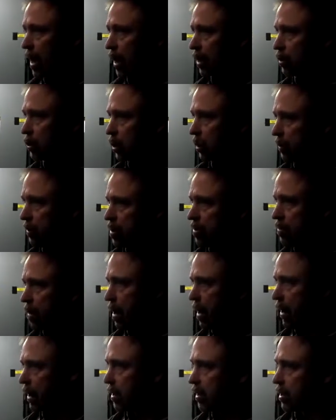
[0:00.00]

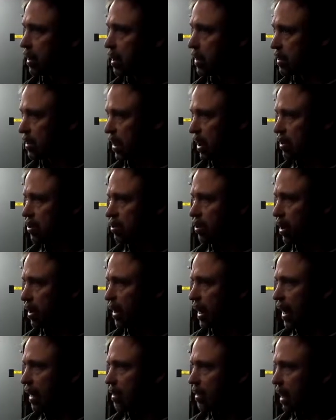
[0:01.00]
surface-mounted sensor on
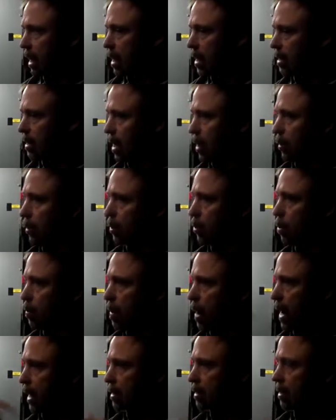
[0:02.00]
that tank that would go
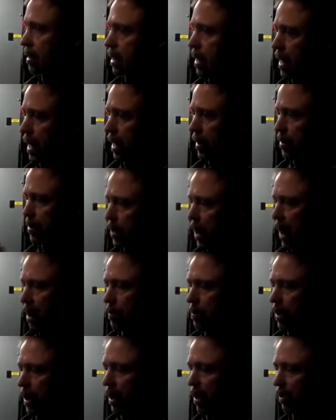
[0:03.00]
back to the
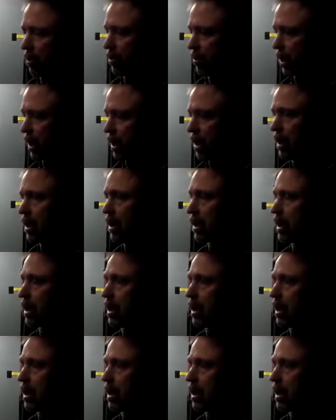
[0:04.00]
same PLC.